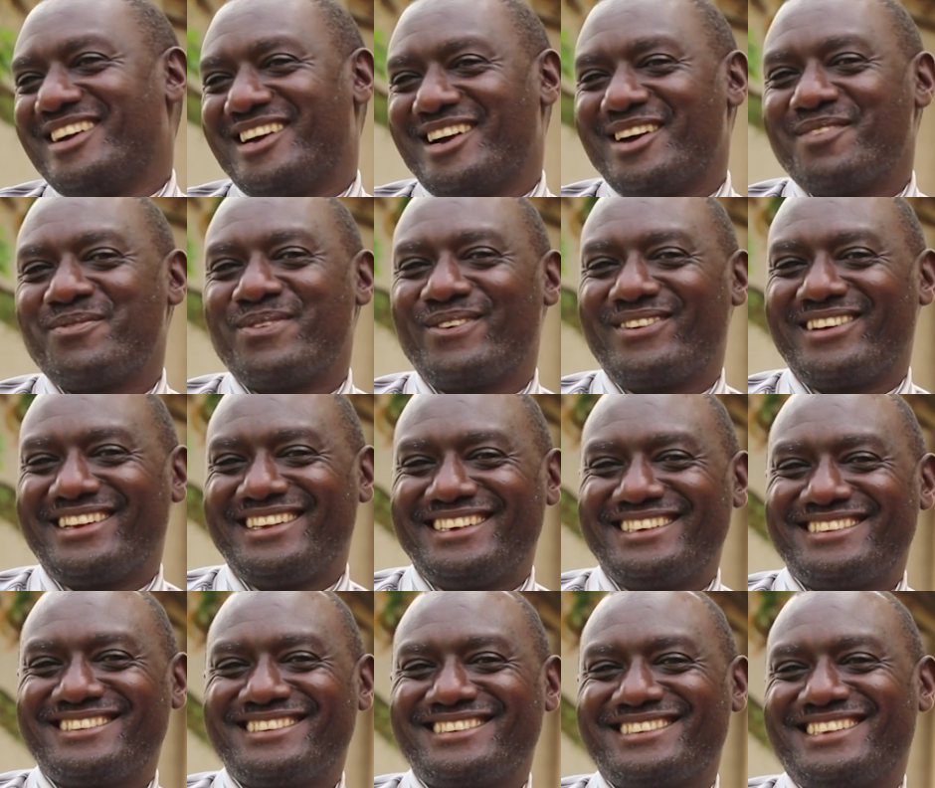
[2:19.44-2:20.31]

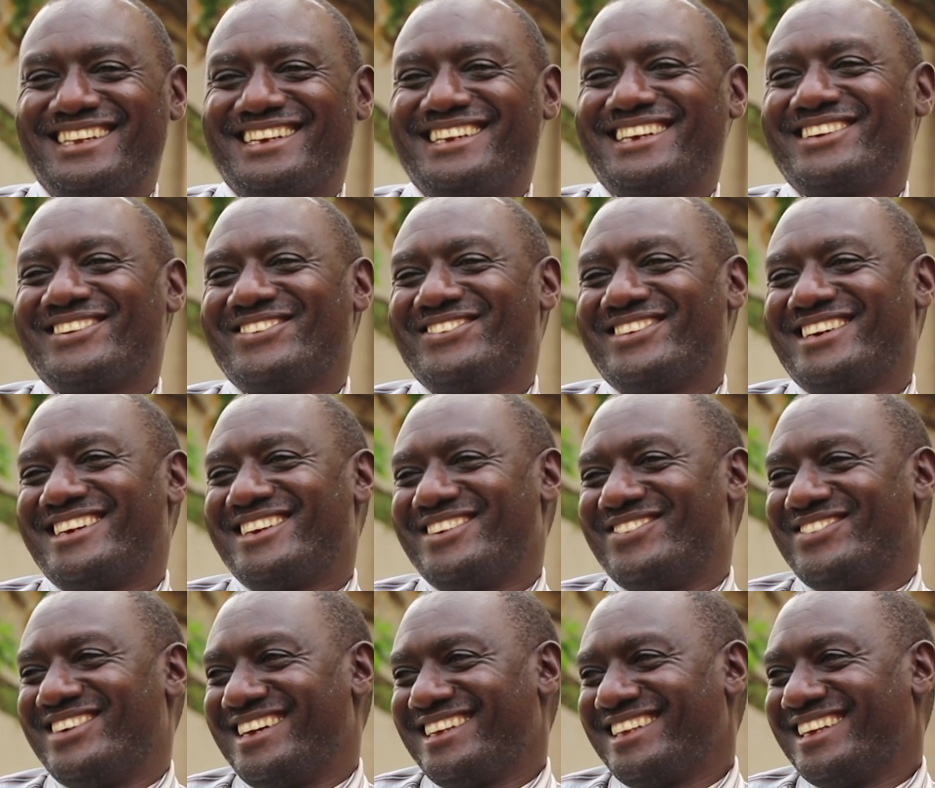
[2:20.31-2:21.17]
Apologies. Thank you very
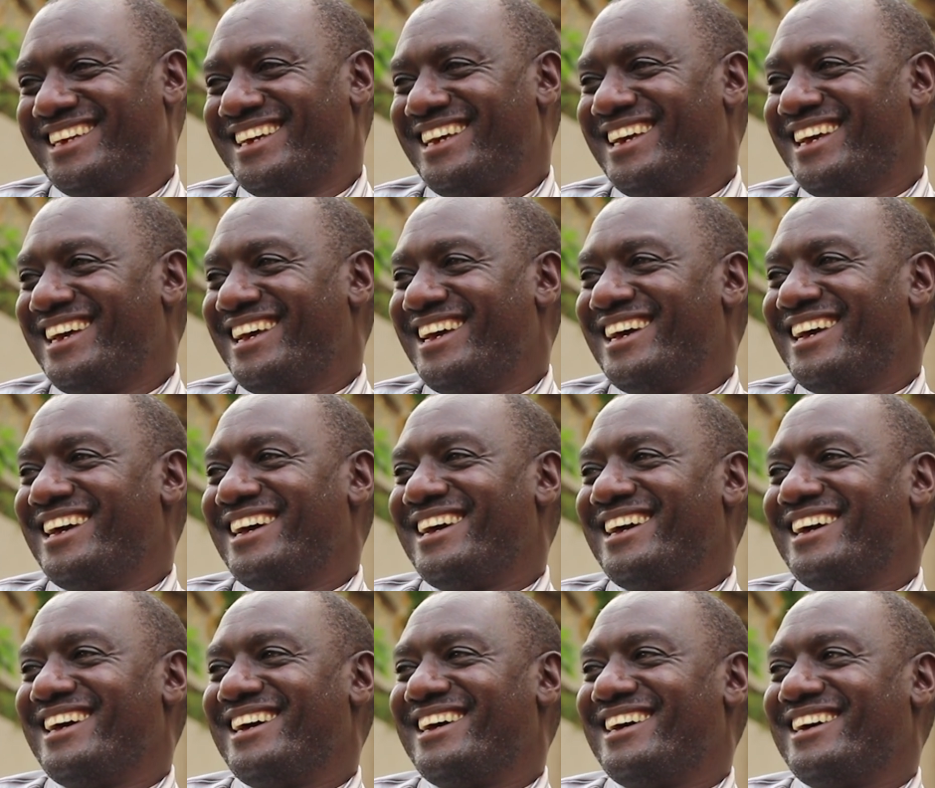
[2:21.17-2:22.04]
much.
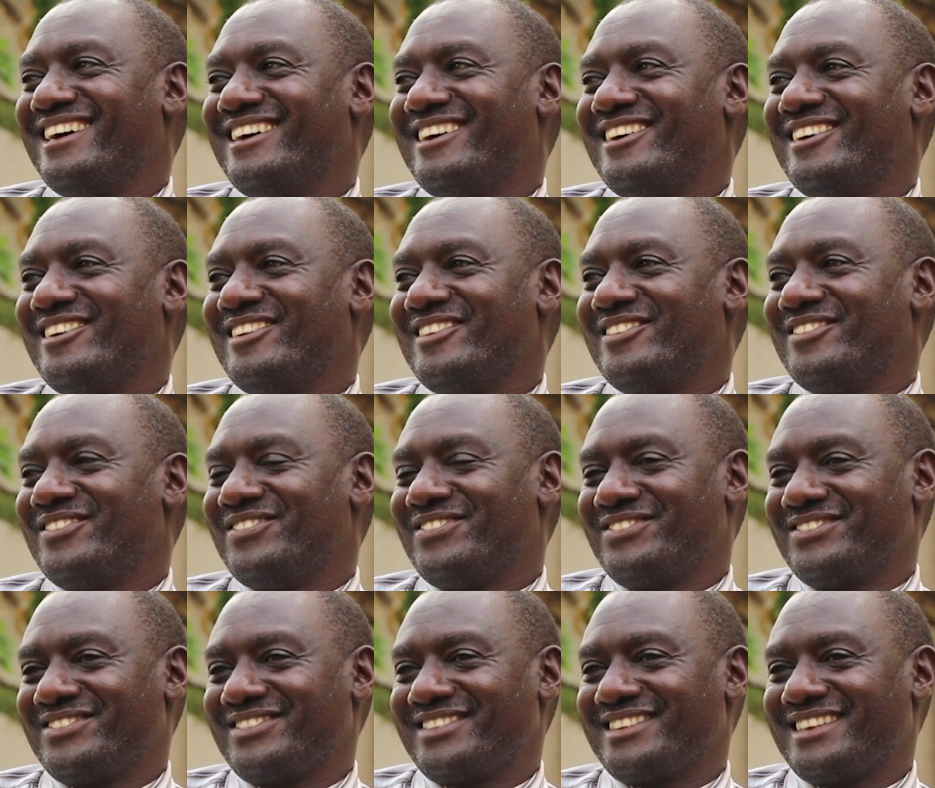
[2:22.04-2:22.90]

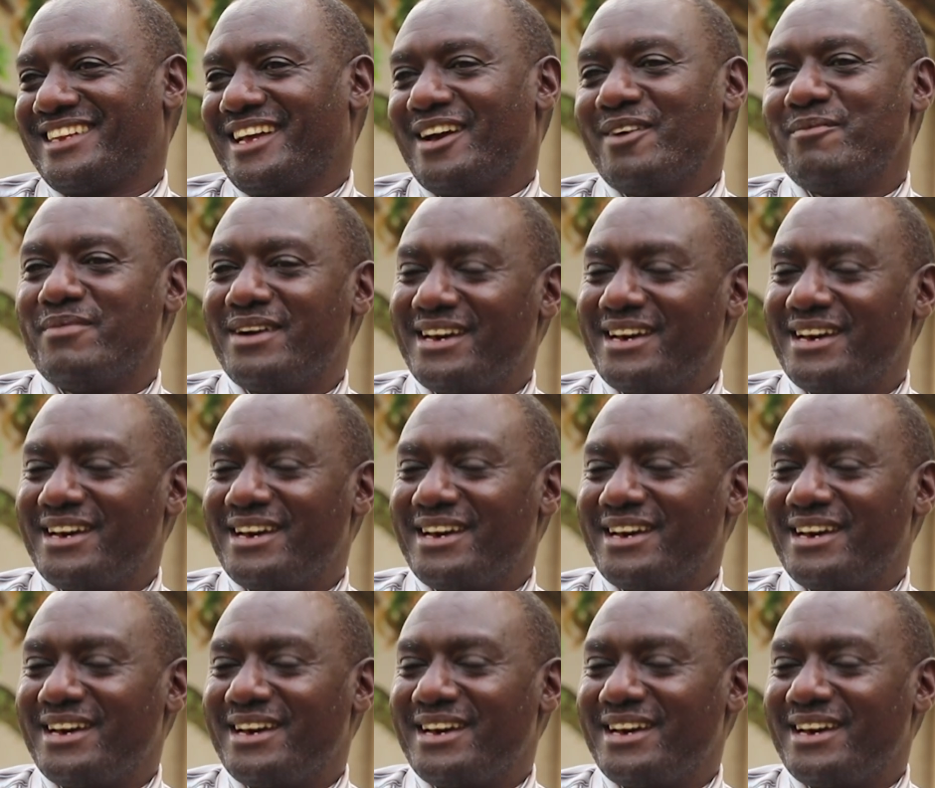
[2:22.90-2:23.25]
I'm